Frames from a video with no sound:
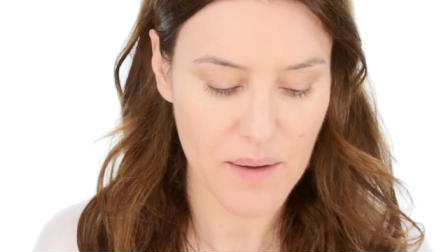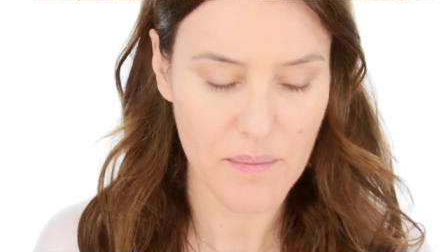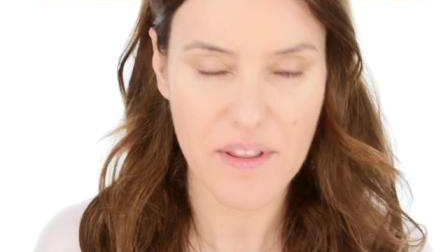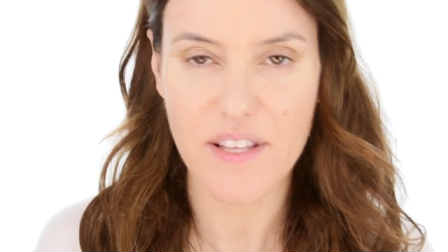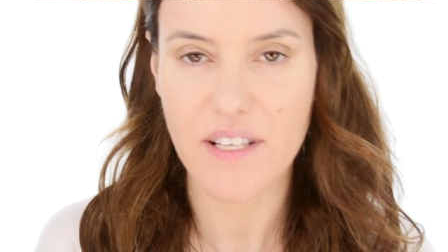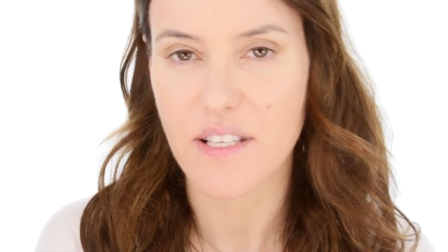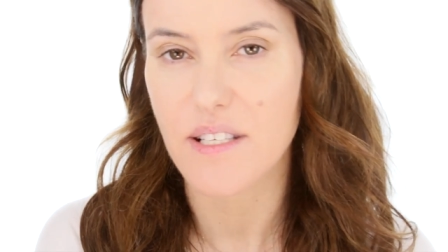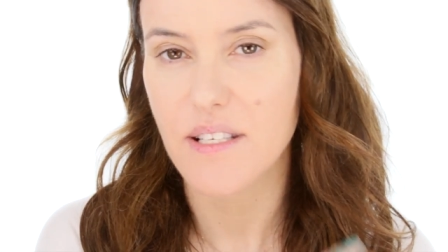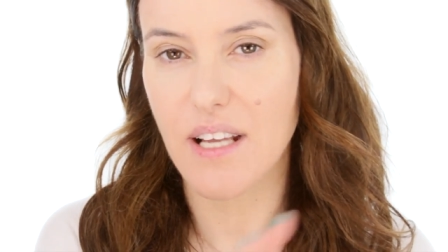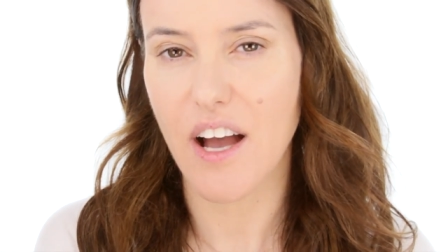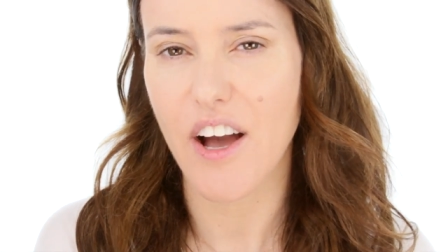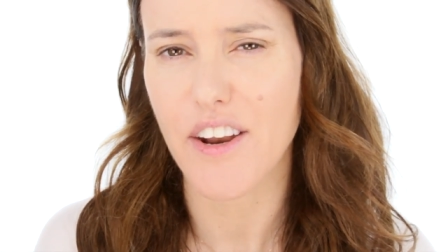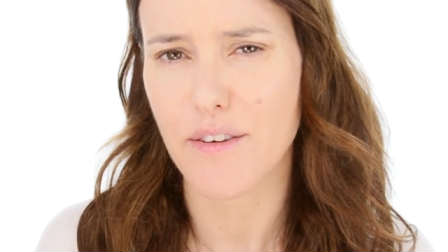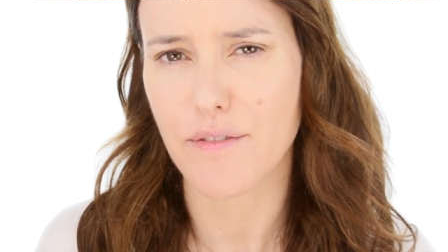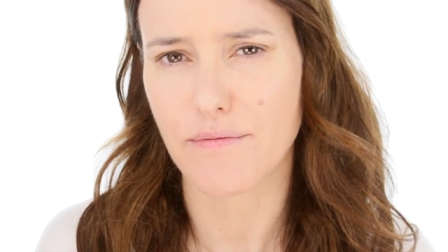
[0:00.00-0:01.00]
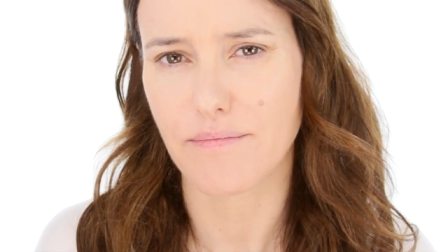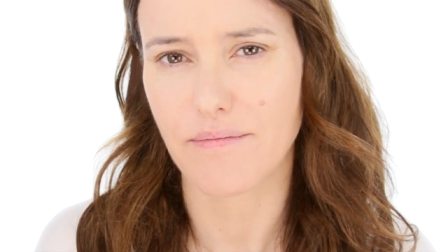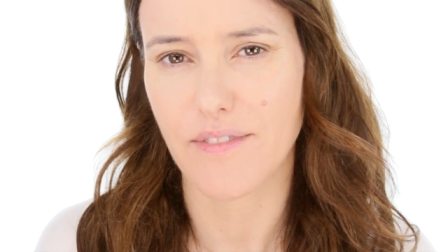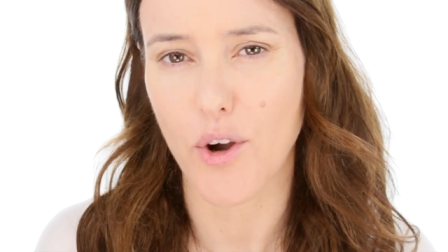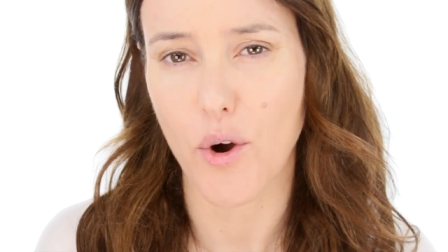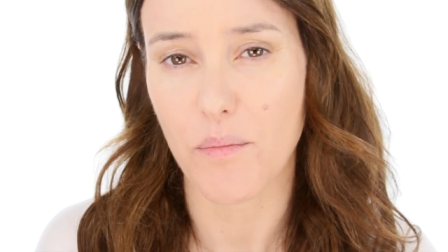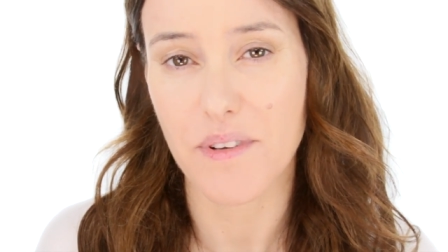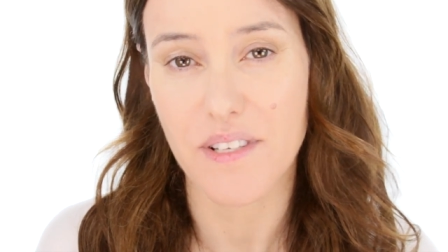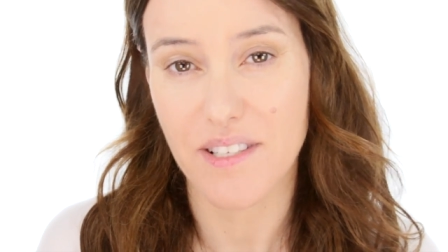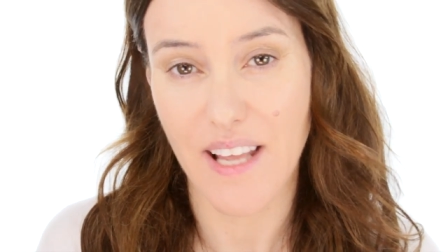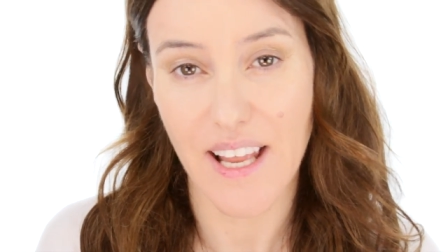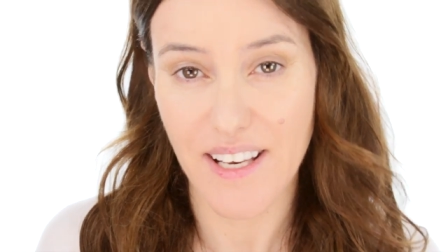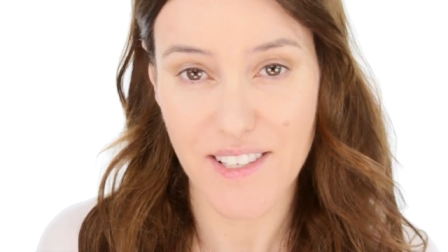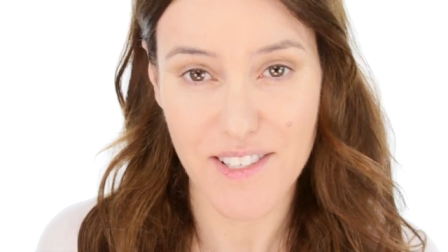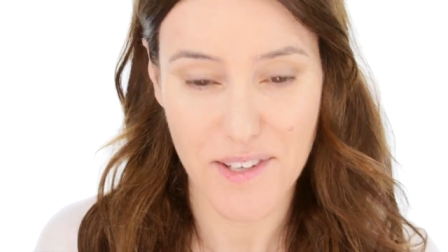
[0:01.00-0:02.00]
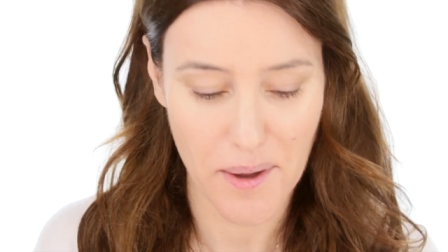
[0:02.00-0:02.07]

I mean, this is kind of common sense.